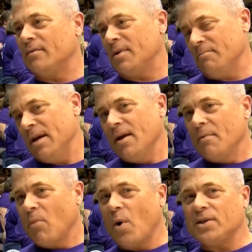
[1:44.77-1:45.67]
And the
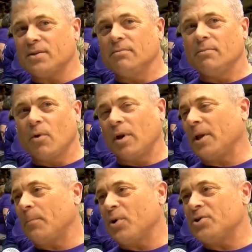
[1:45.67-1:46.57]
boys have
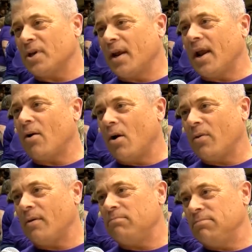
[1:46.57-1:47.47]
really appreciated all
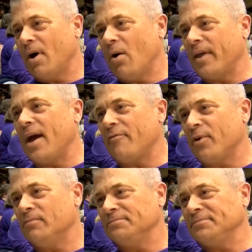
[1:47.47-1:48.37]
the all the effort.